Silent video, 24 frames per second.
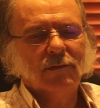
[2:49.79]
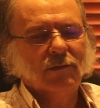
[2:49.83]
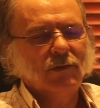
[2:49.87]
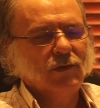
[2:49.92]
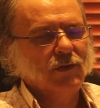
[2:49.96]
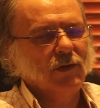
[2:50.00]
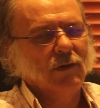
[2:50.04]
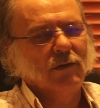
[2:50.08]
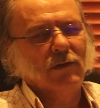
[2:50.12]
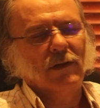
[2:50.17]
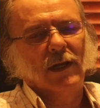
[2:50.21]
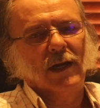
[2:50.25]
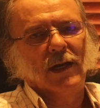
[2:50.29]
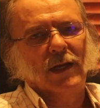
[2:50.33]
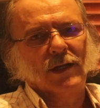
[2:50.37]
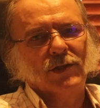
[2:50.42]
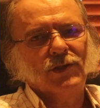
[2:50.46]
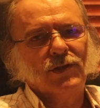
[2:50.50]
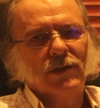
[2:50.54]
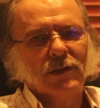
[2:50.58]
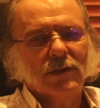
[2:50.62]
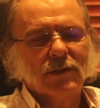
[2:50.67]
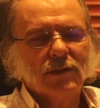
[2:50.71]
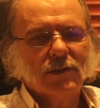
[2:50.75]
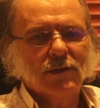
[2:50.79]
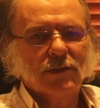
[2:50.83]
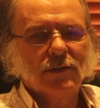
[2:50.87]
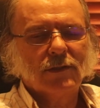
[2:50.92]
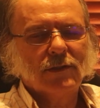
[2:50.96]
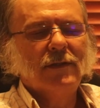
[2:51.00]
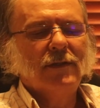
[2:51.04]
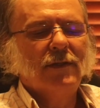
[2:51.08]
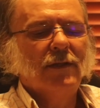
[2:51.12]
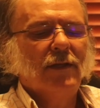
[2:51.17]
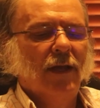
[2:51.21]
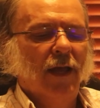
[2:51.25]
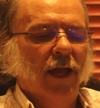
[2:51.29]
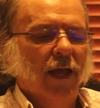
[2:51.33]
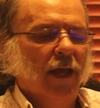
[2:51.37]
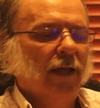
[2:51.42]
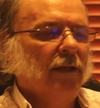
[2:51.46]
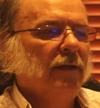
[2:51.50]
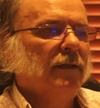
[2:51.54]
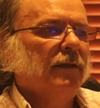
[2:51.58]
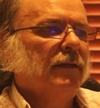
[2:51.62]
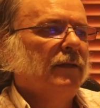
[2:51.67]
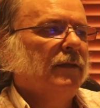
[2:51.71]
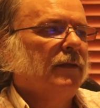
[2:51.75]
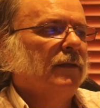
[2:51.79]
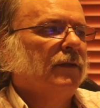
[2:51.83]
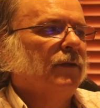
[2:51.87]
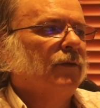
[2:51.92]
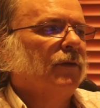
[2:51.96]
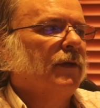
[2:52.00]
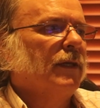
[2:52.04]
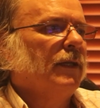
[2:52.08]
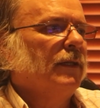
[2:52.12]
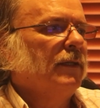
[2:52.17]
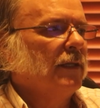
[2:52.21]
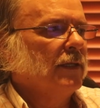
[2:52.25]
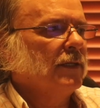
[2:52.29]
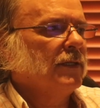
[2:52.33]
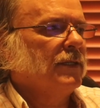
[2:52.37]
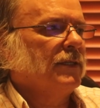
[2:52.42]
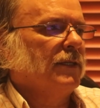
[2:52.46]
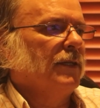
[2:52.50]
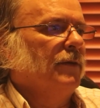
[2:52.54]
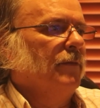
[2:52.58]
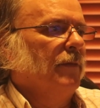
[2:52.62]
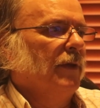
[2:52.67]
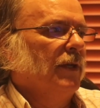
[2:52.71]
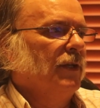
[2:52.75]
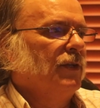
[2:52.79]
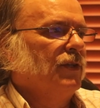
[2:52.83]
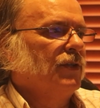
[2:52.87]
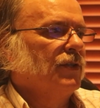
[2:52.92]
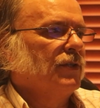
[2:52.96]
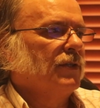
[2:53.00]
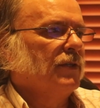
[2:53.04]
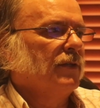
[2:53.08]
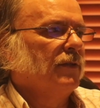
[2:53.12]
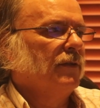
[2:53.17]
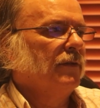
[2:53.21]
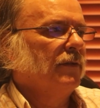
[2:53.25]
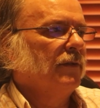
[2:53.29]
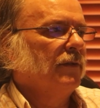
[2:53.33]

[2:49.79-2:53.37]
It's not the Russians. And look at this image.